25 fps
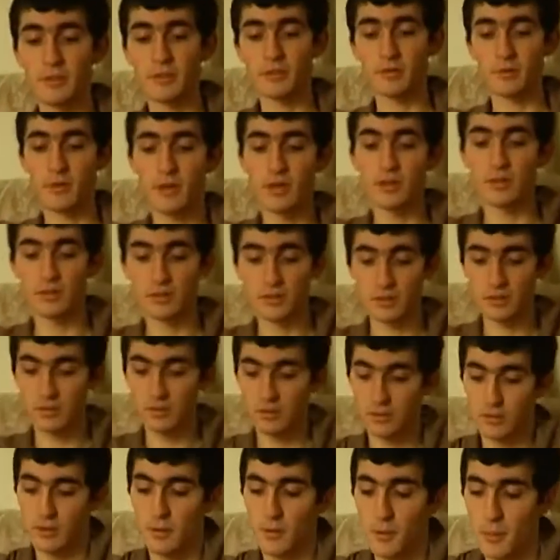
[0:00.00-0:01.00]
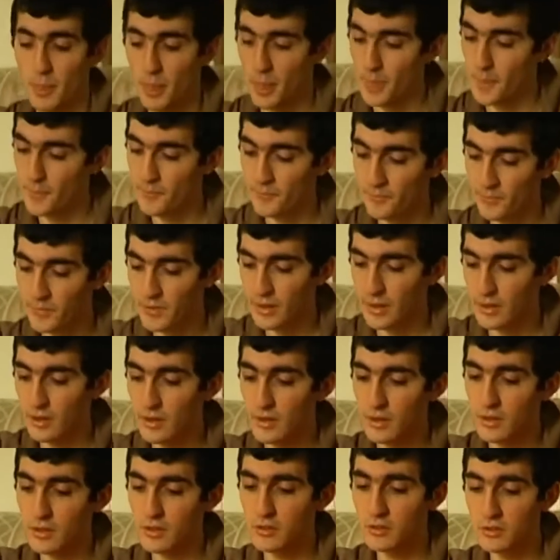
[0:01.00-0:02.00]
as well.
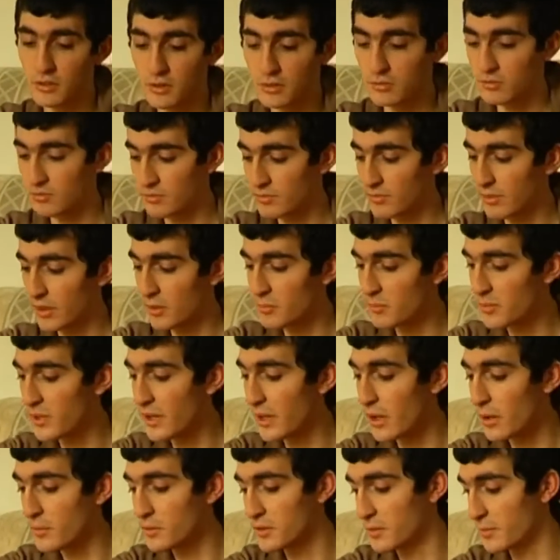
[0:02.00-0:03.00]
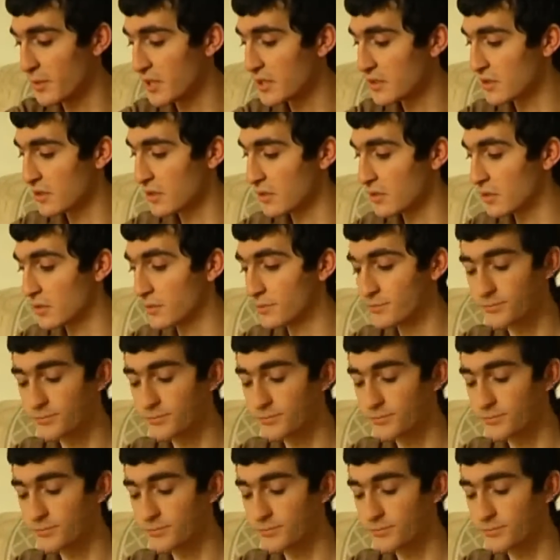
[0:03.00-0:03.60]
So I'm pretty optimistic that